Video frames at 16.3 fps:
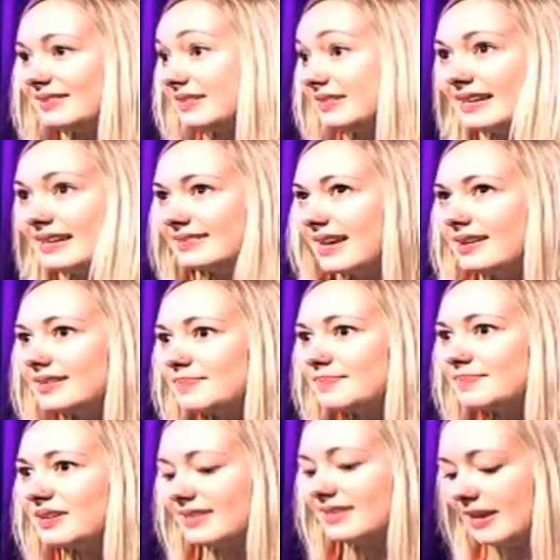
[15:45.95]
tax
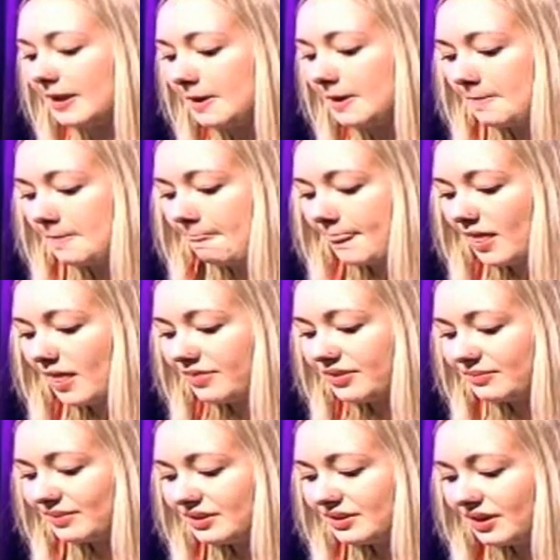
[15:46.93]
policy that would
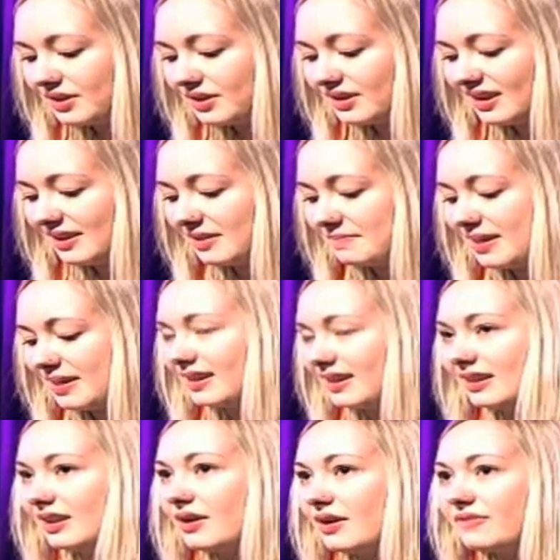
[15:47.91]
not only make you know, a
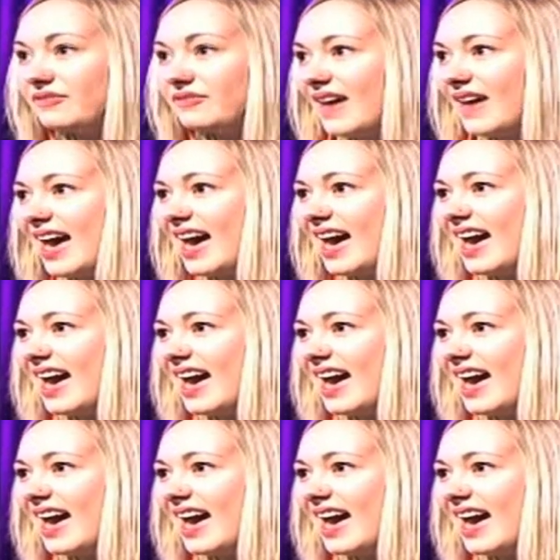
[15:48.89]
fair,